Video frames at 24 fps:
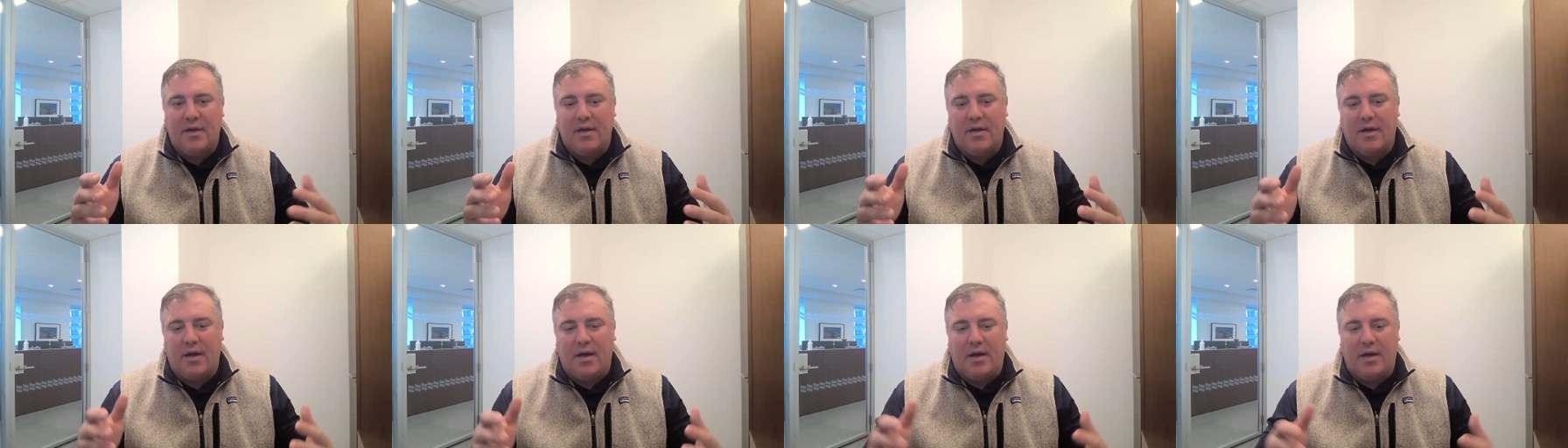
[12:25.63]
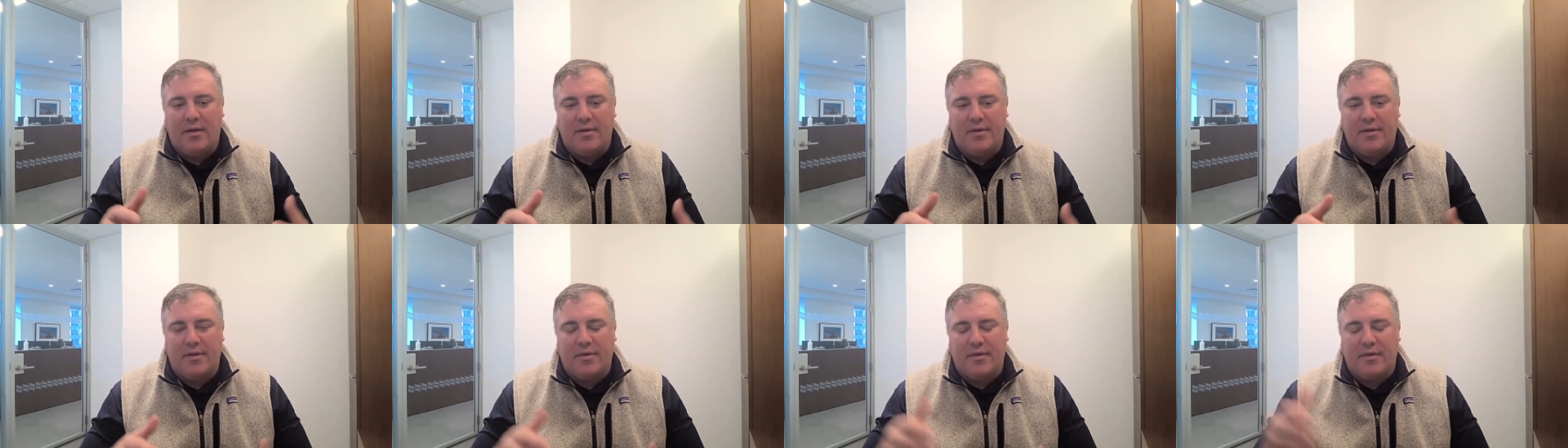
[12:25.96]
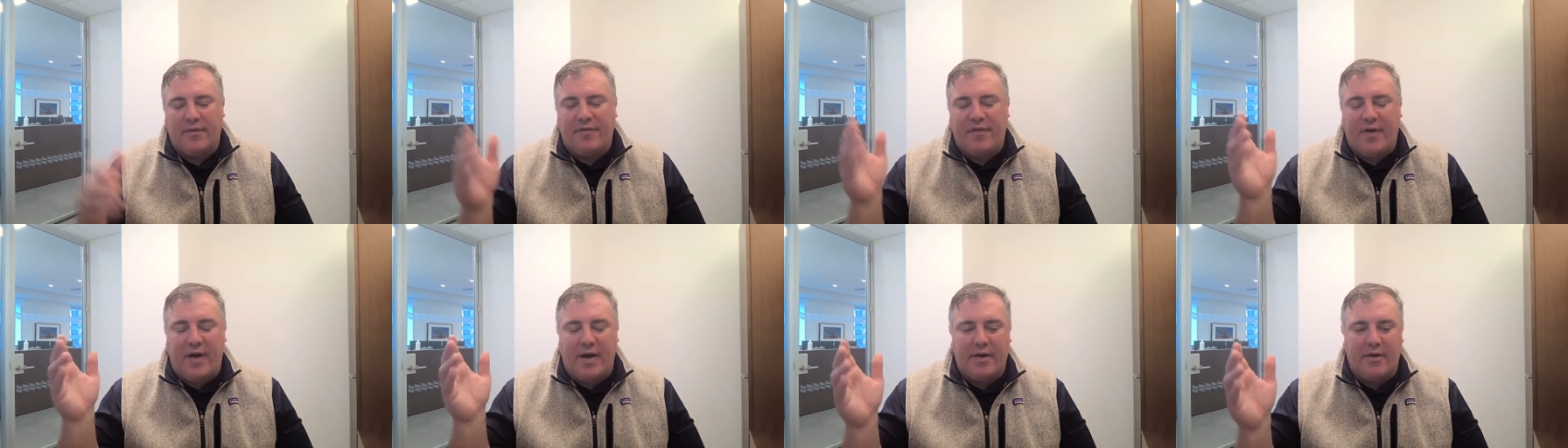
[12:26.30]

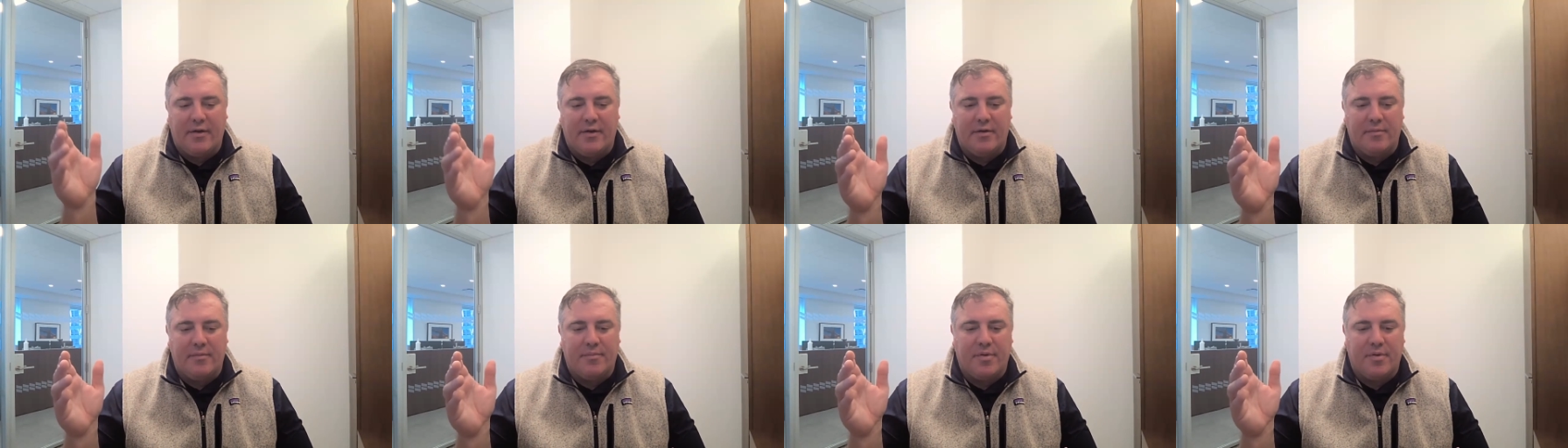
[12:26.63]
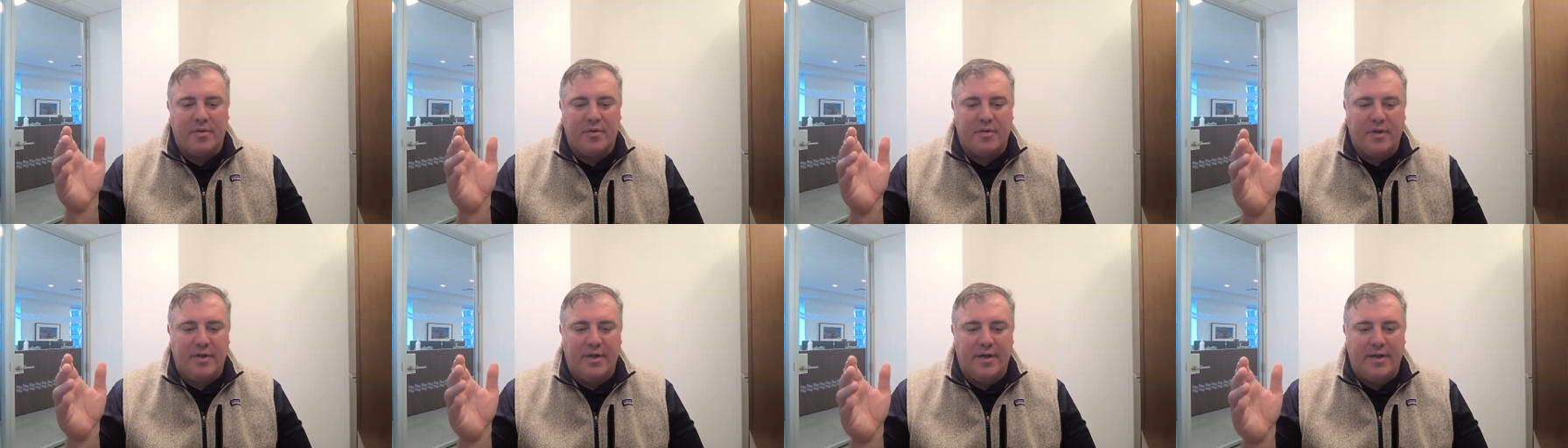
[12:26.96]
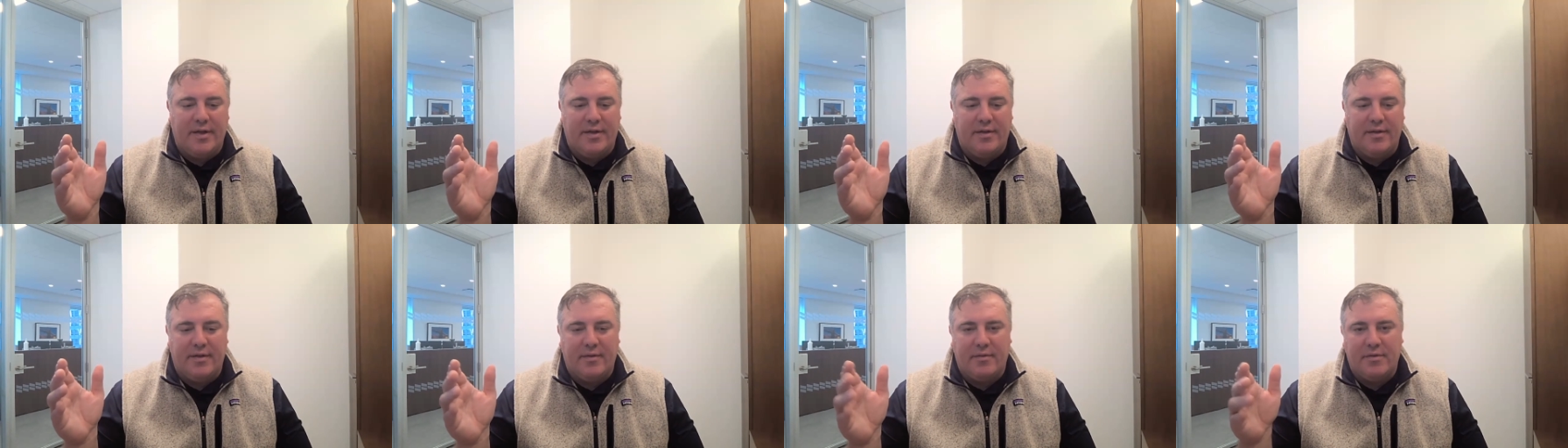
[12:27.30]
The fire in
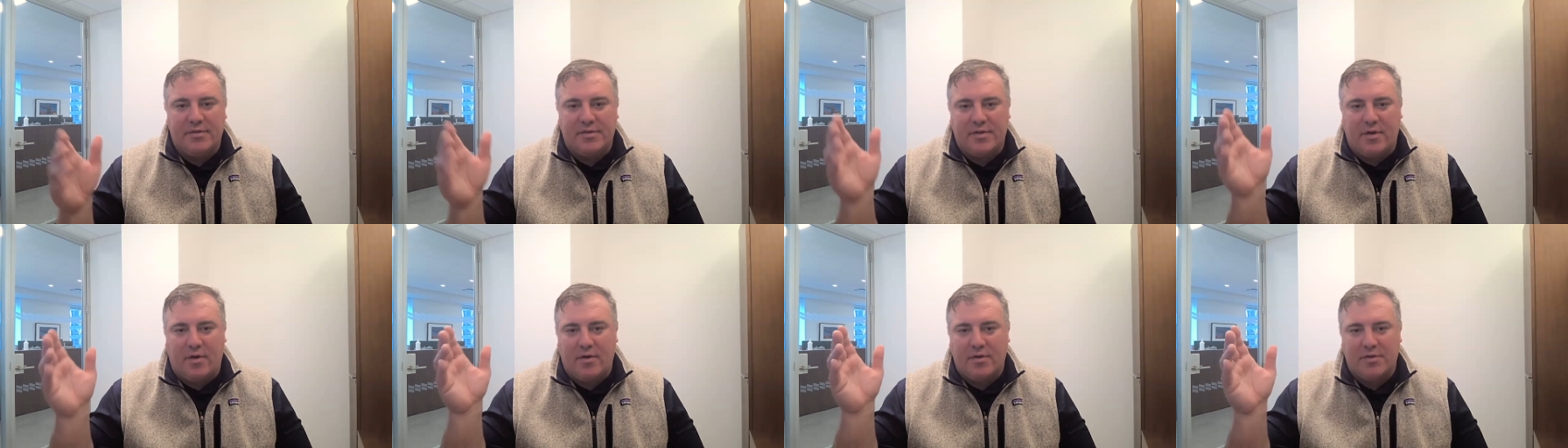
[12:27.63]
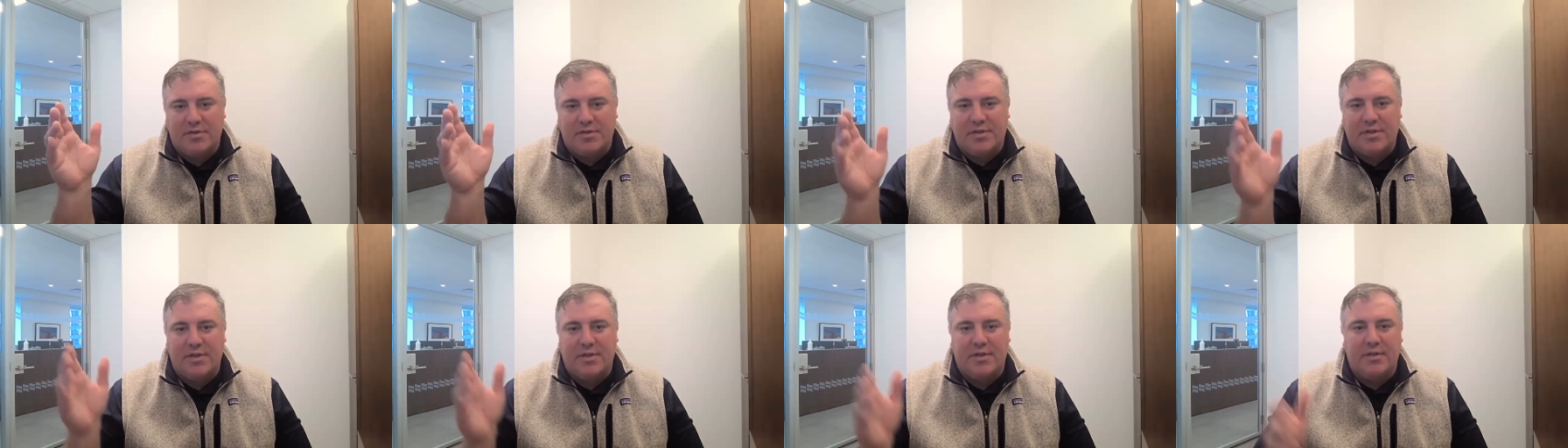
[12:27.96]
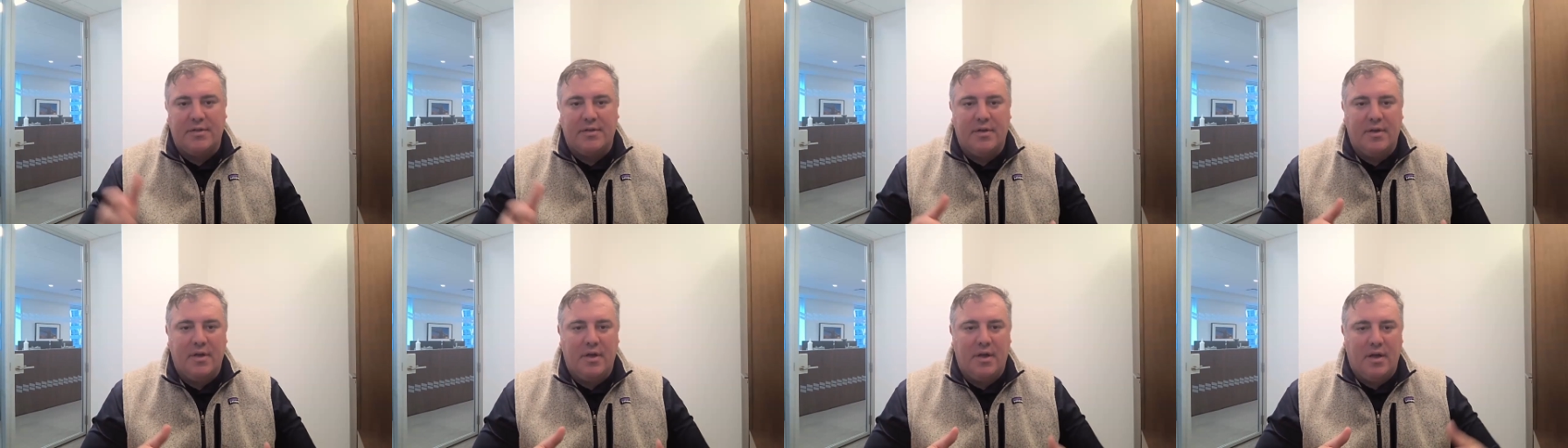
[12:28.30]
Berlin, there was
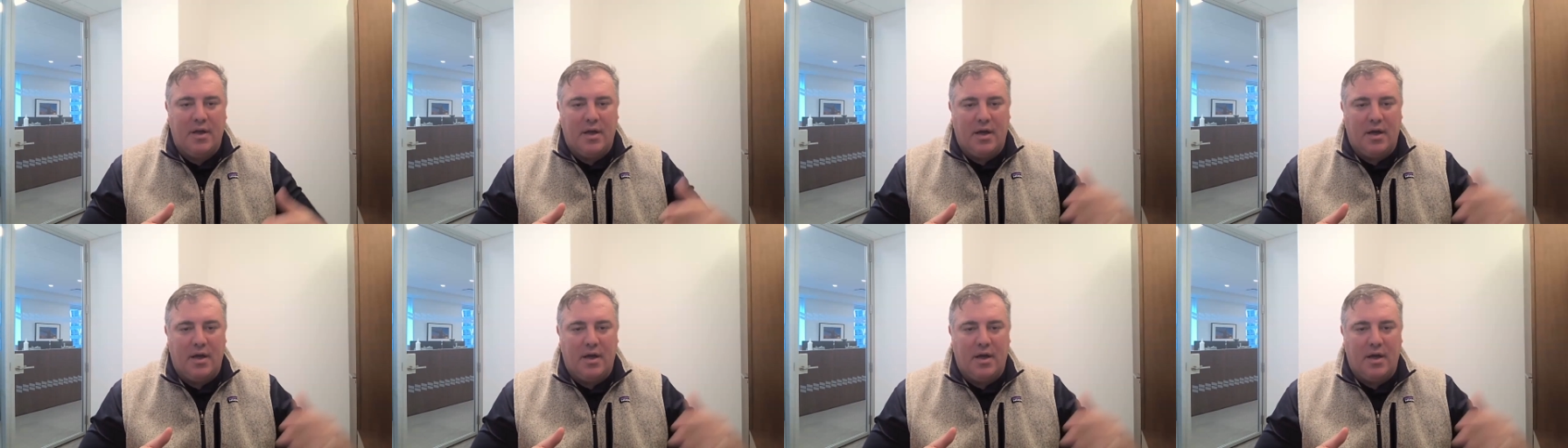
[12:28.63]
arson.